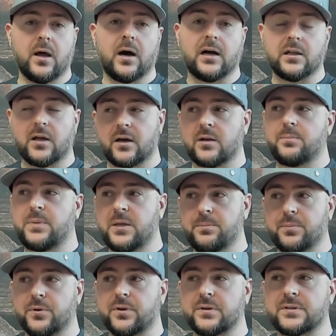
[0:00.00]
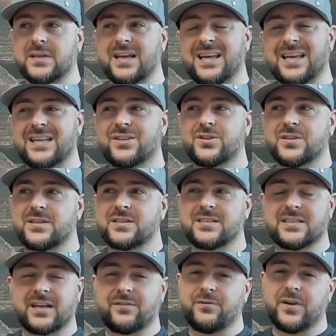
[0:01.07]
A lot of people, there's just this
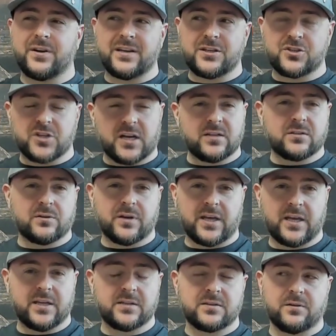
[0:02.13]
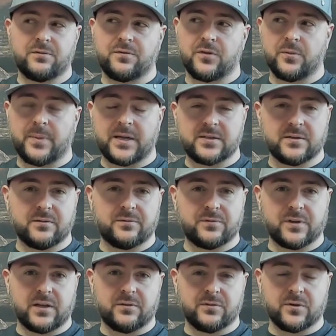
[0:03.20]
like very gentle hint of fermented
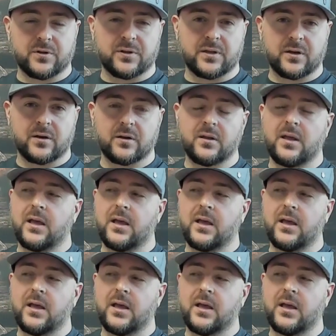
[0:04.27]
flavor in there.